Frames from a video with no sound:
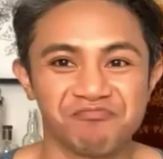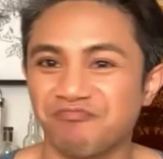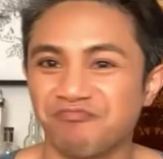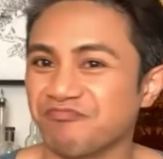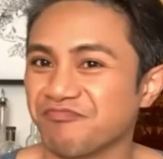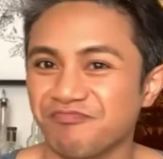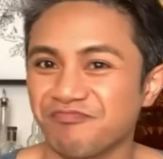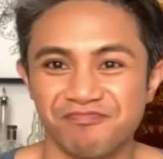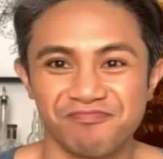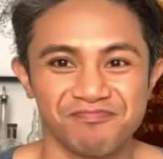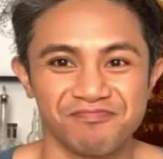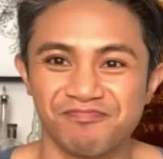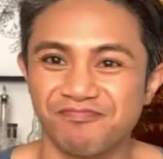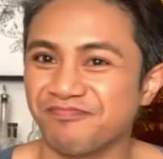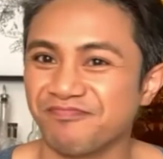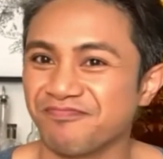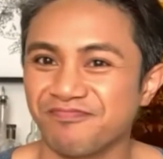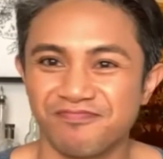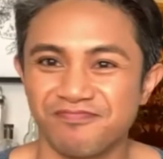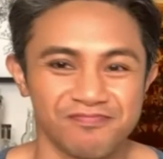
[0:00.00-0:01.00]
You didn't know
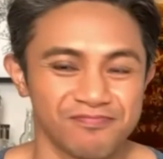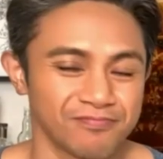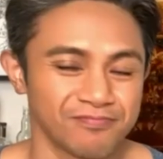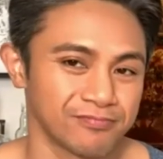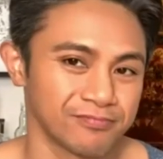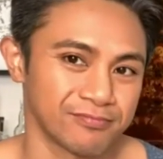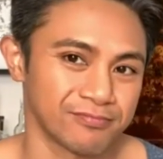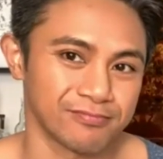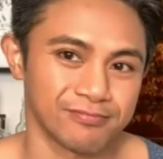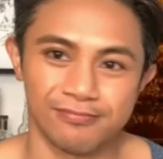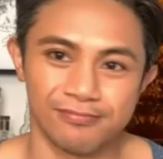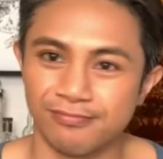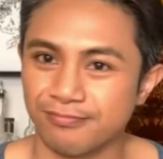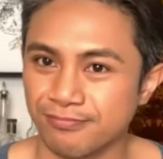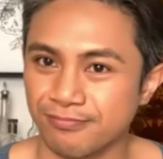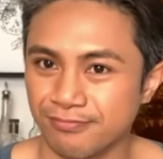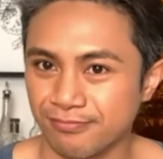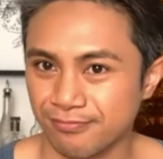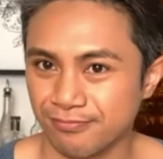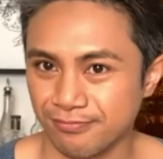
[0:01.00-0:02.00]
till you went to
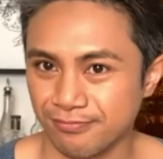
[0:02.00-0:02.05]
film?